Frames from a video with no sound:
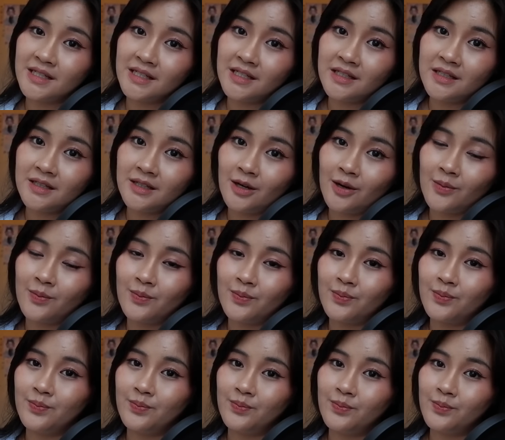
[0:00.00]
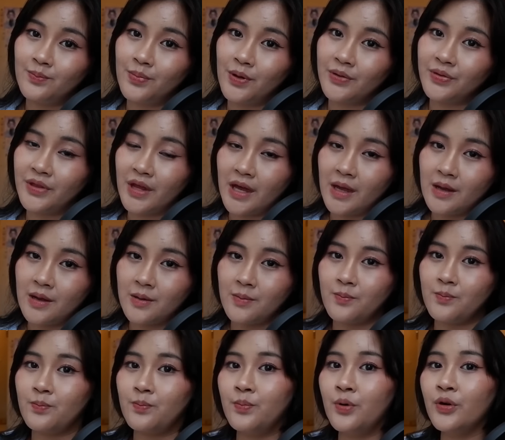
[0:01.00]
tea, but they
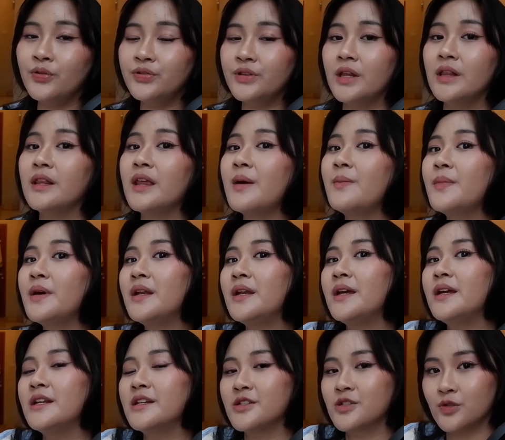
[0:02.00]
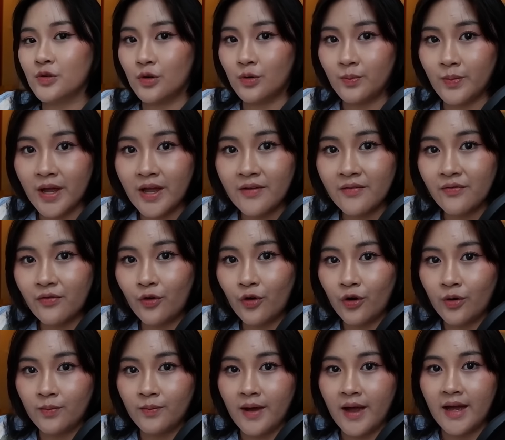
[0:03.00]
put the lemon in a sorbet
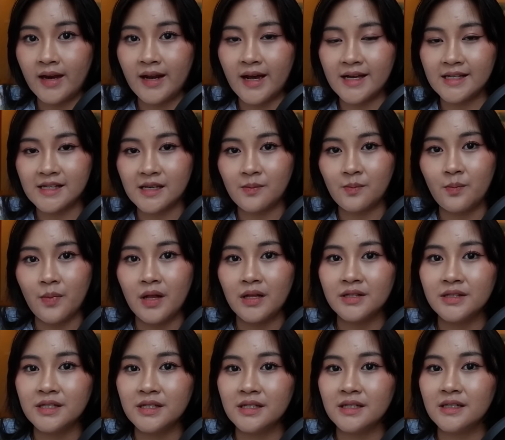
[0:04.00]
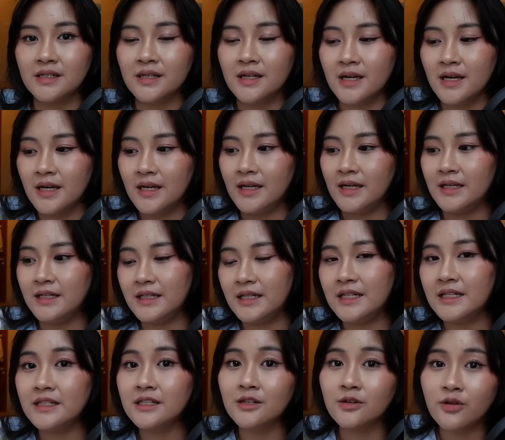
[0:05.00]
form, and as it melted, it
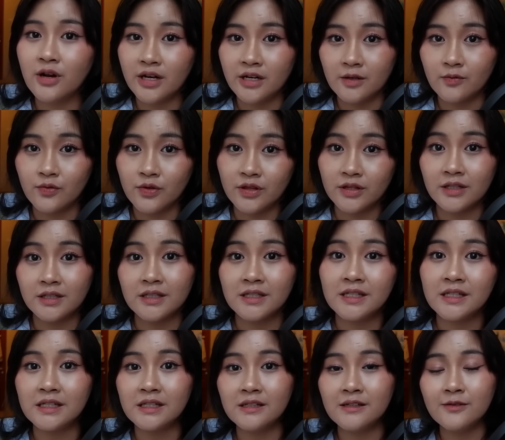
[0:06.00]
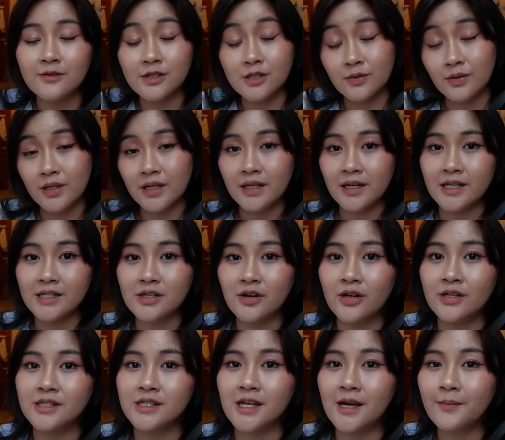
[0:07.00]
integrated with the tea. It was a really nice
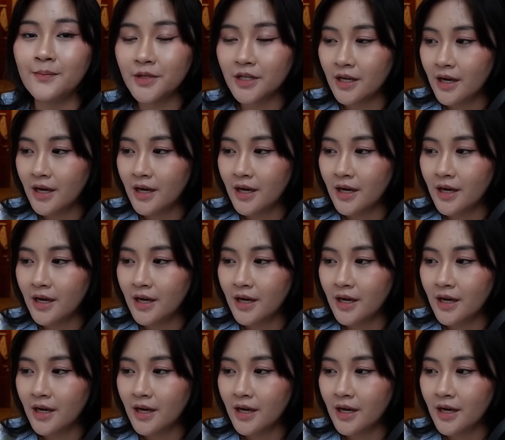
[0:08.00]
concept.